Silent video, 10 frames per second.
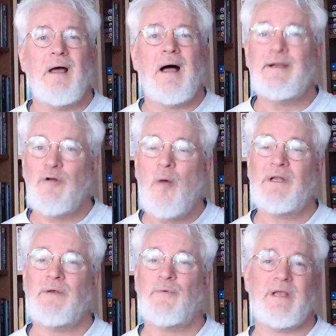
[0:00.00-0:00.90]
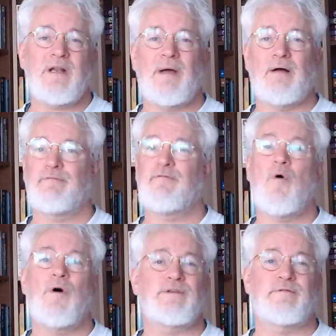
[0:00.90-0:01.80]
I normally read about
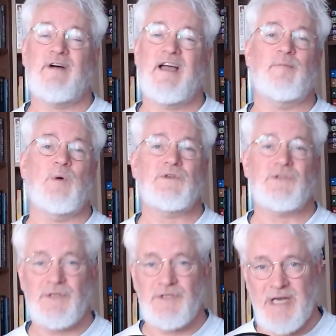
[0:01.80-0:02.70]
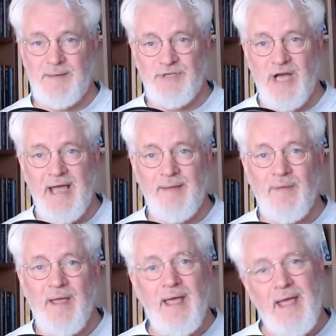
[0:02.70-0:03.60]
4 to 5 books at the same
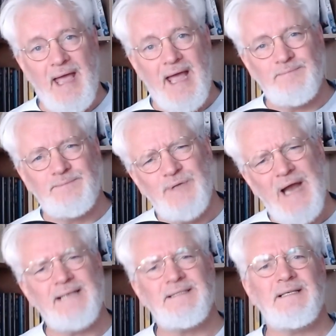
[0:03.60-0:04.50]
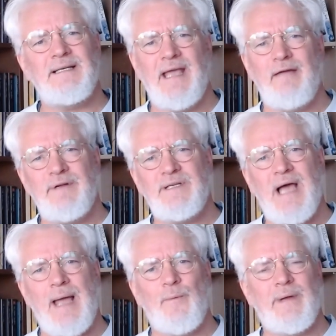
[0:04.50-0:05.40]
time, and practically every
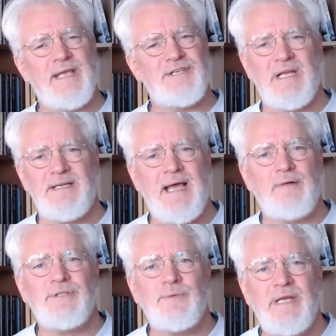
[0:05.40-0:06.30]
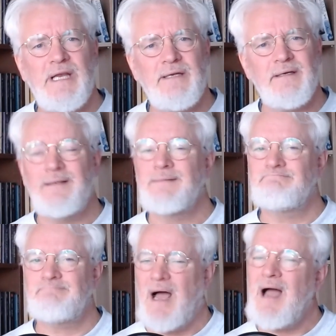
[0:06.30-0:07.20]
time when I sat down to read,
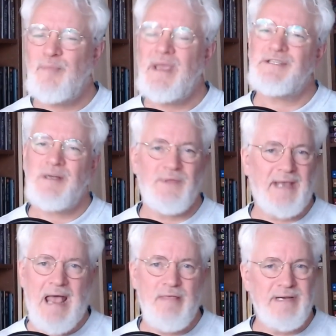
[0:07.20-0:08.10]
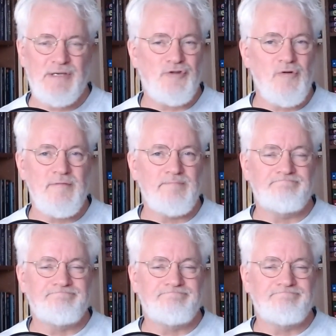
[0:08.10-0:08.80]
I picked up The Gathering Storm.